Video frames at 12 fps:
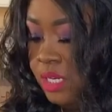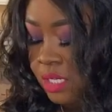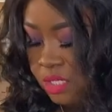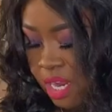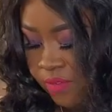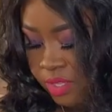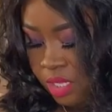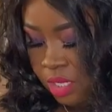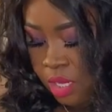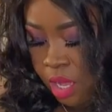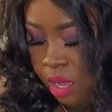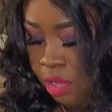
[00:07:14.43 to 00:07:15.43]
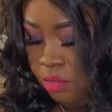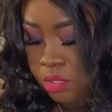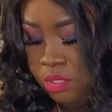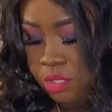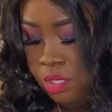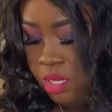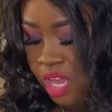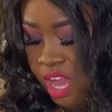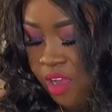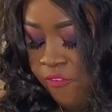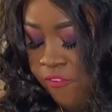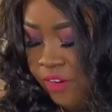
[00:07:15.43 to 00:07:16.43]
is everything, y'all.
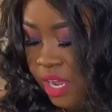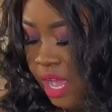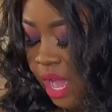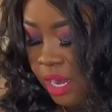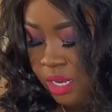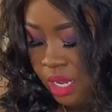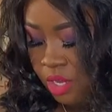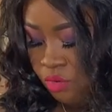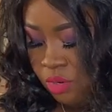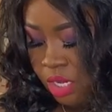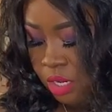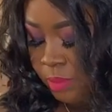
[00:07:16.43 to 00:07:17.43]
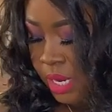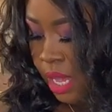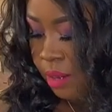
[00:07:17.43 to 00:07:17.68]
Every holiday you need a banana